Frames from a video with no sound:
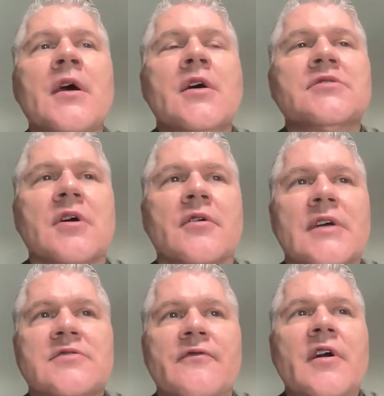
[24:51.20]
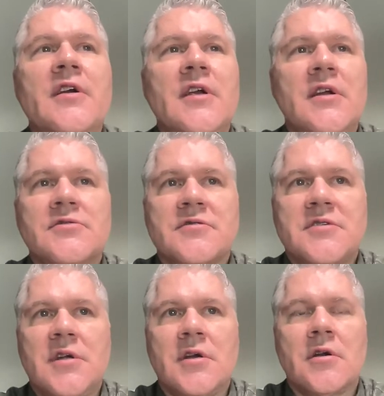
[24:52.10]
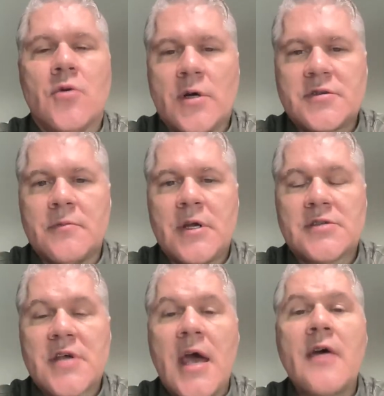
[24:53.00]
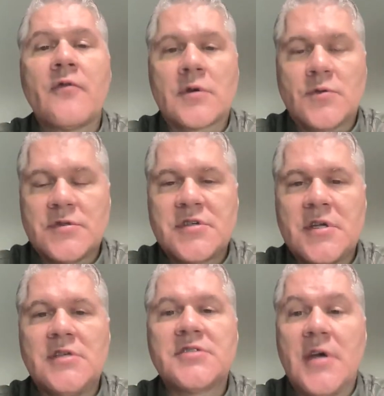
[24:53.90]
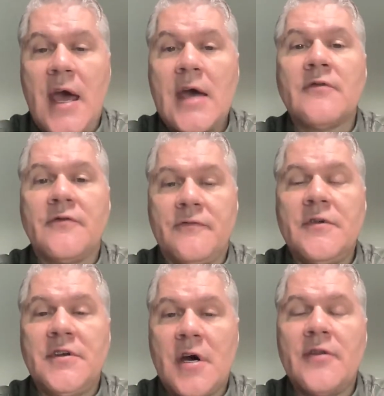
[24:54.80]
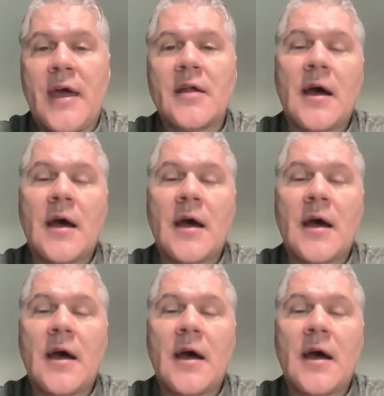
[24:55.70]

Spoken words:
So that's a very interesting question, because I have worked with cities that have done that.